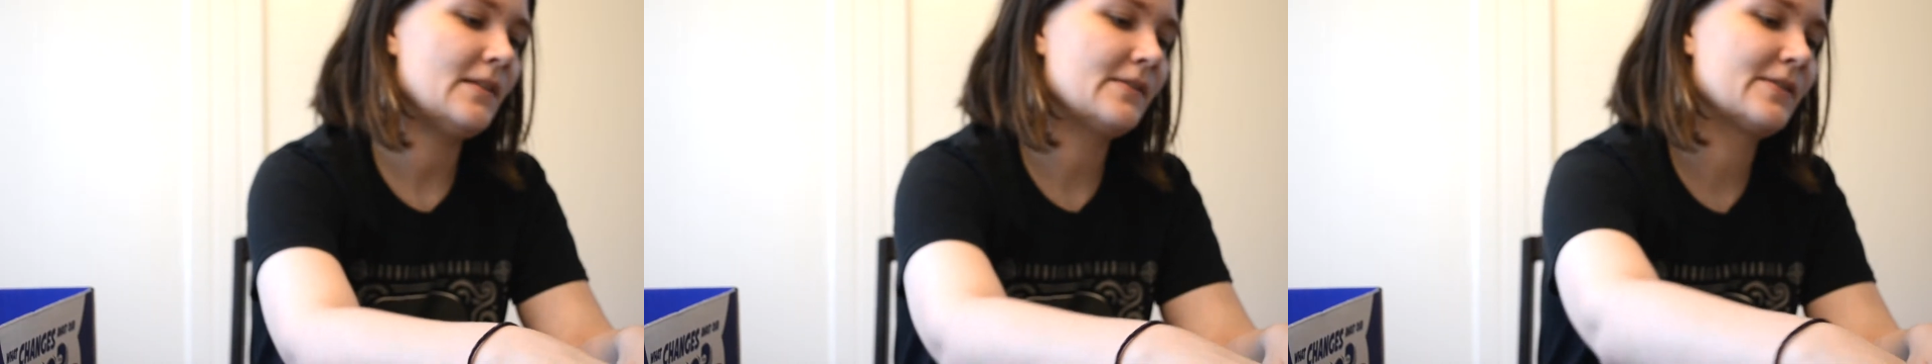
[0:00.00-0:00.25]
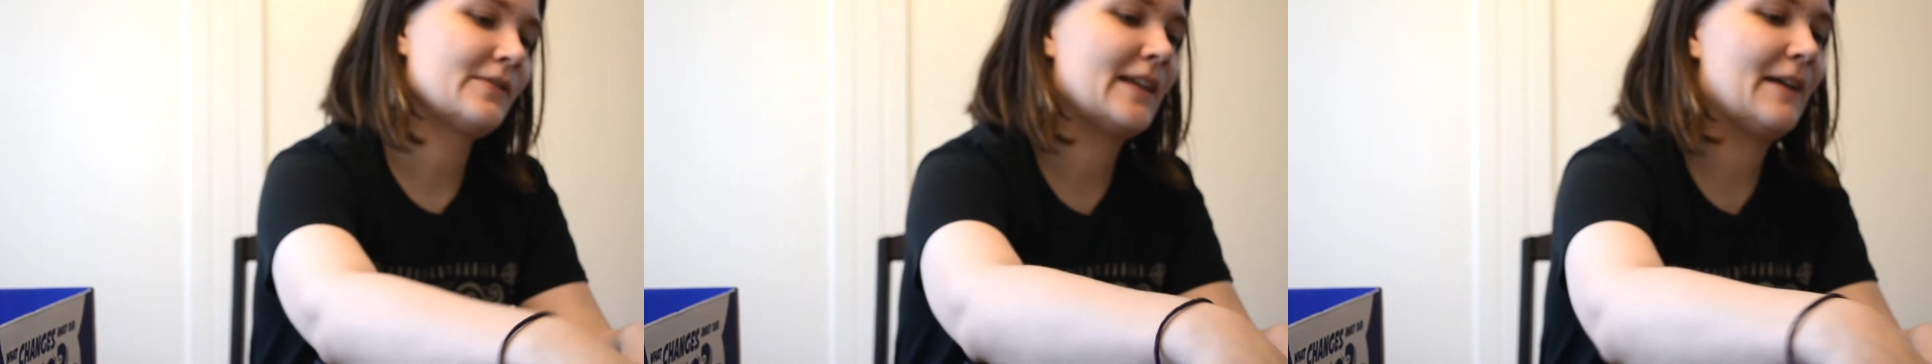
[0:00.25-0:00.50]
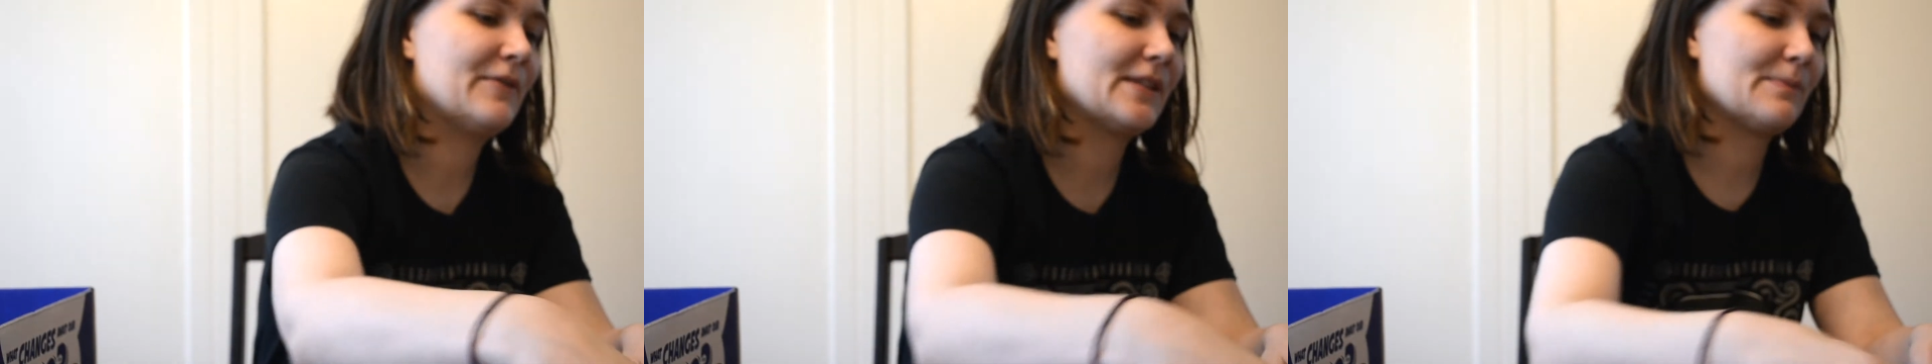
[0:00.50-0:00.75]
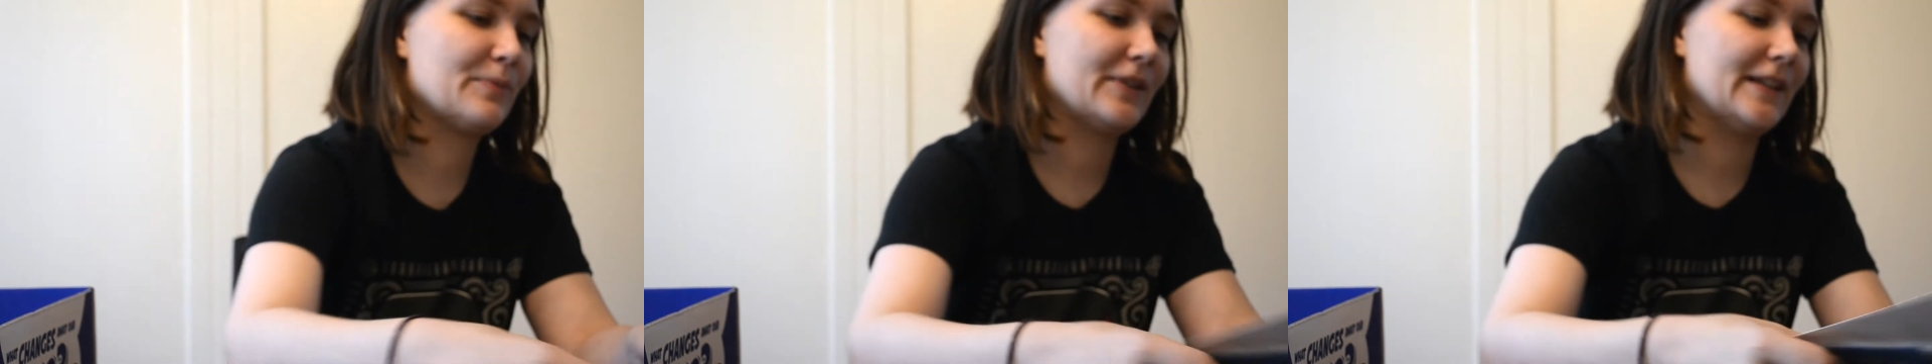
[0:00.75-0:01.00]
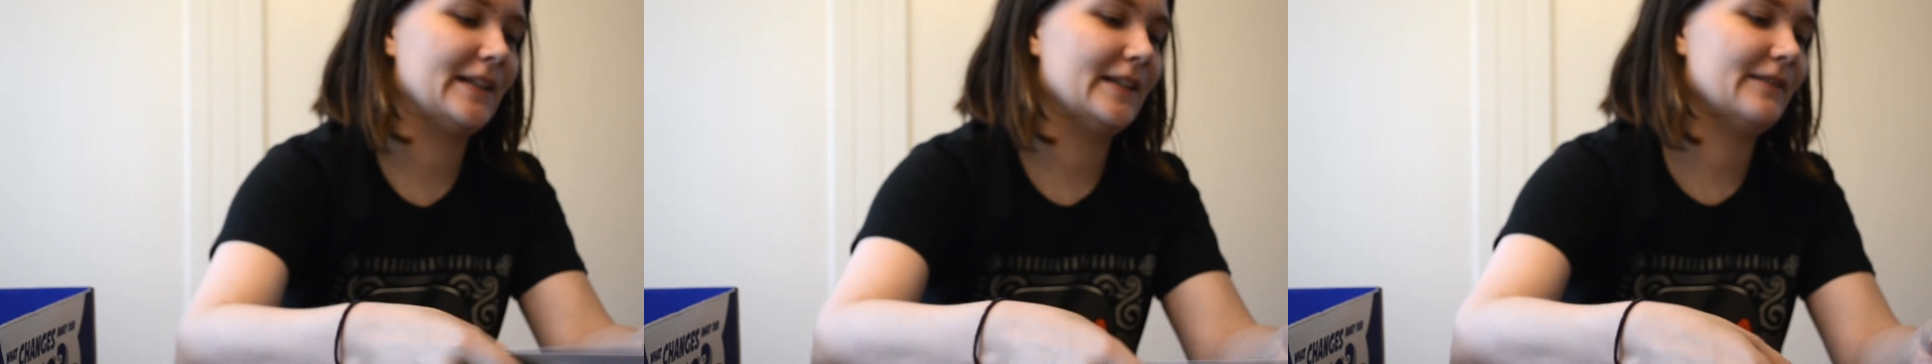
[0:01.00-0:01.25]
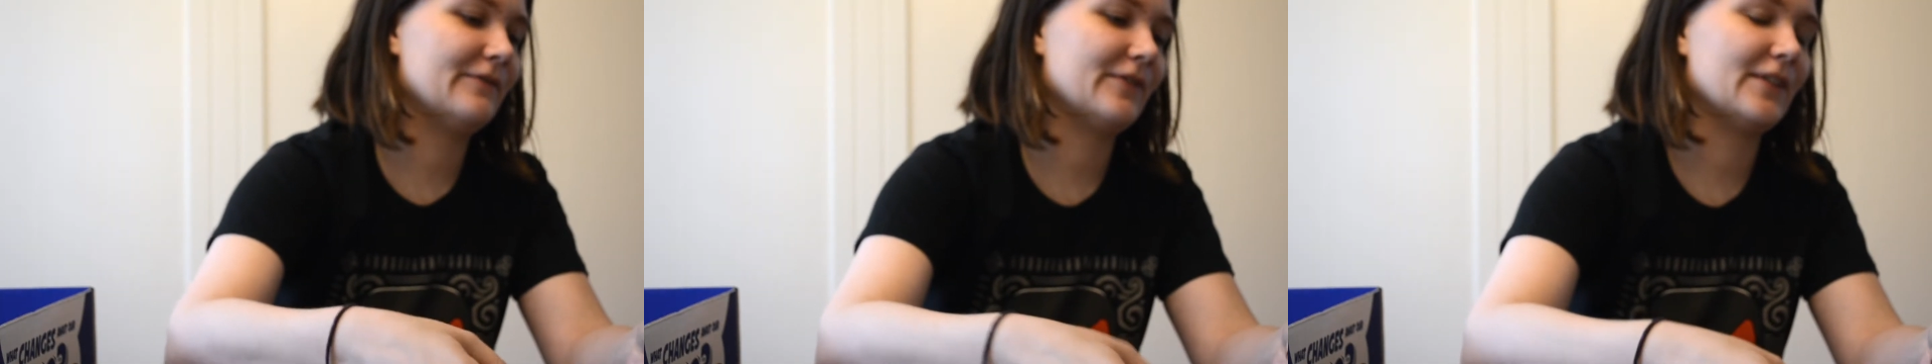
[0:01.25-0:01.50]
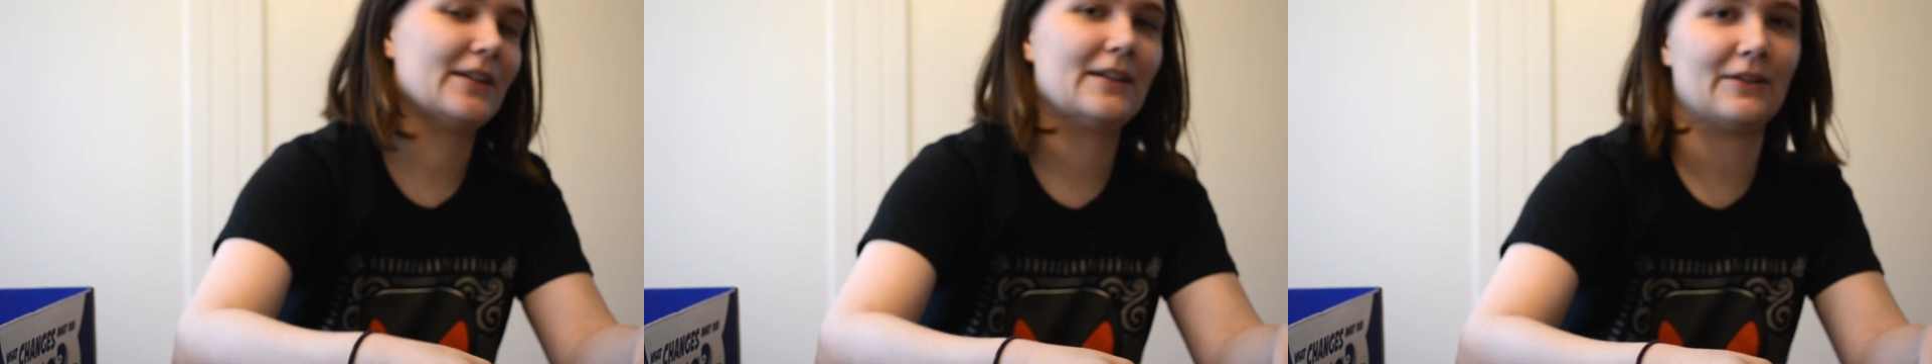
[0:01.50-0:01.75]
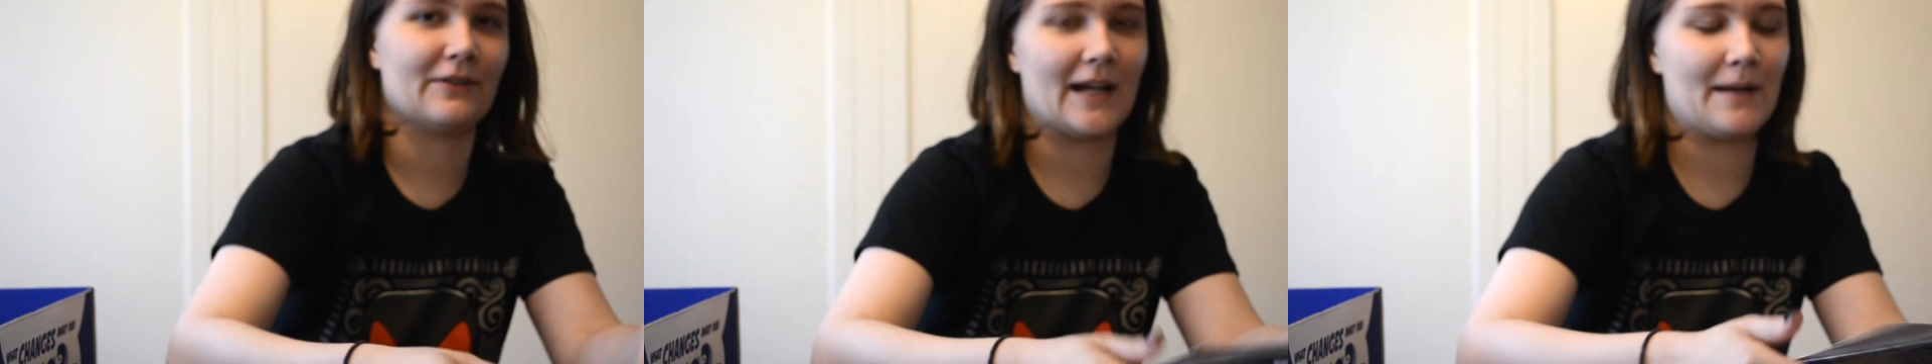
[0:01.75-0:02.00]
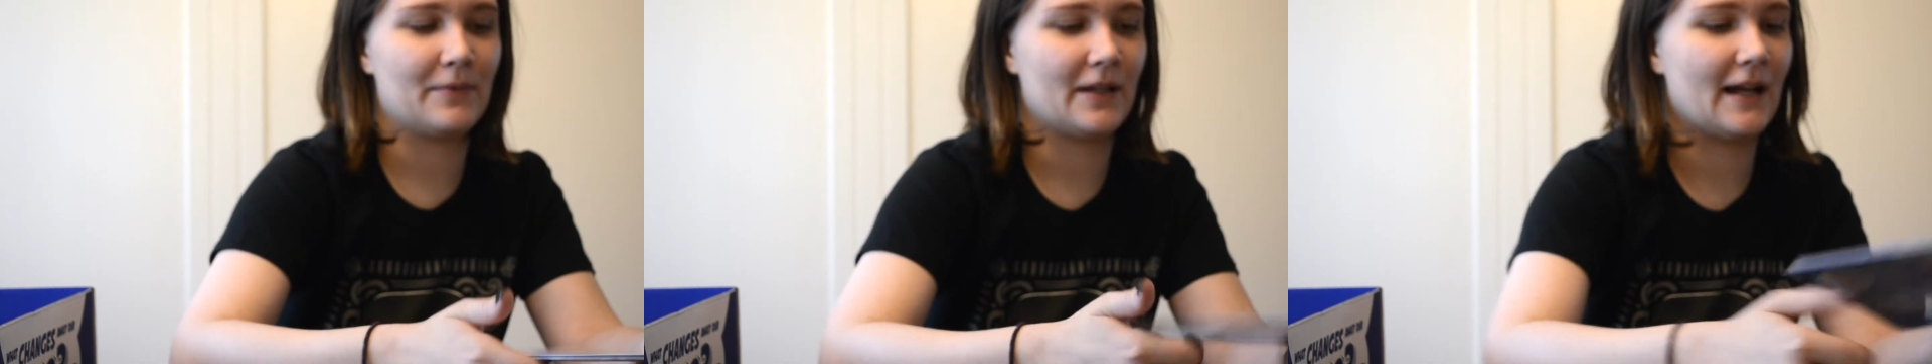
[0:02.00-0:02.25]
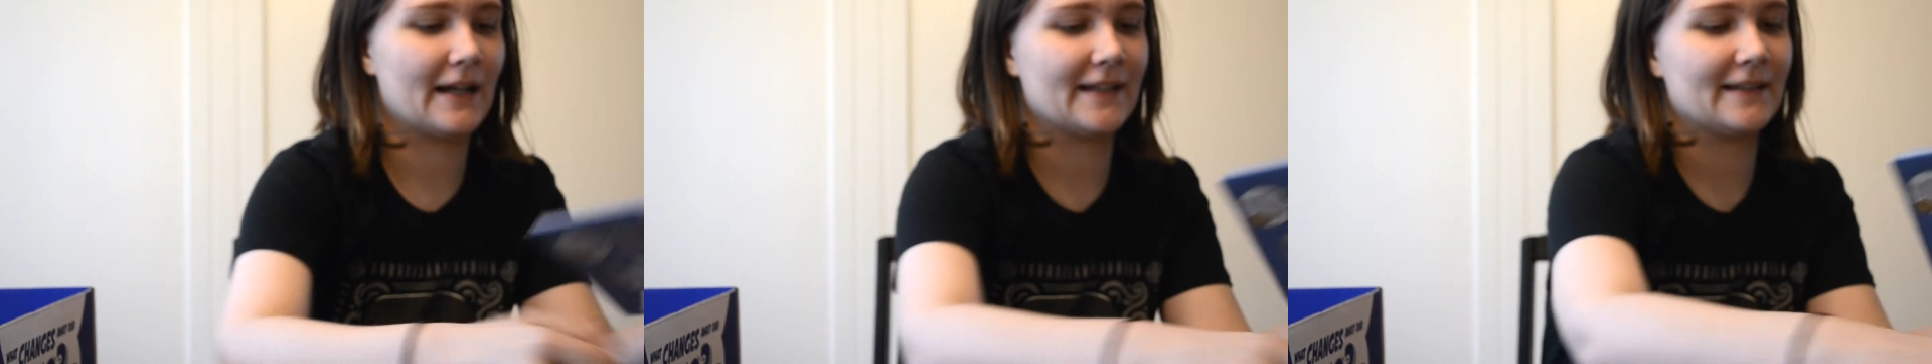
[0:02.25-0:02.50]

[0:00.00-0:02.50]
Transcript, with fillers: So that was pretty good for a, a grab block.